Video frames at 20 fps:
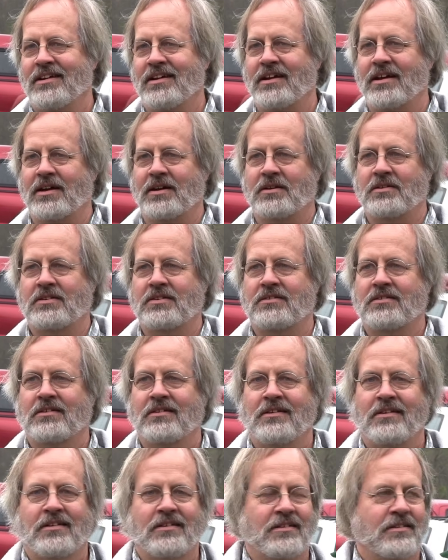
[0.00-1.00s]
and
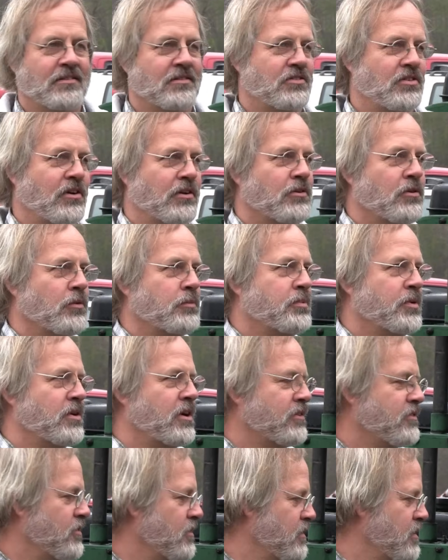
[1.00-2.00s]
charcoal
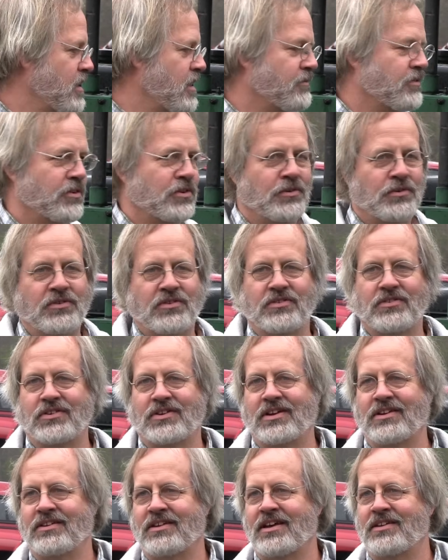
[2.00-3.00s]
production never uses
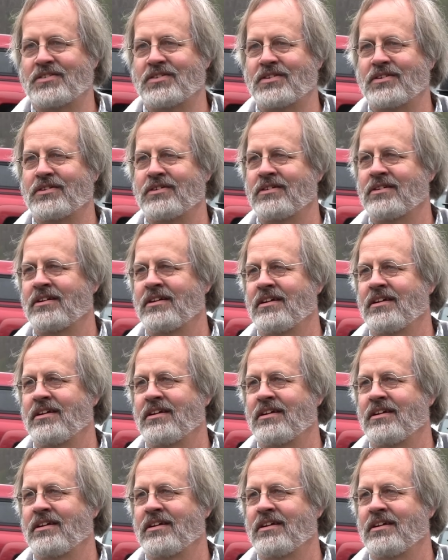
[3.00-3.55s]
a condenser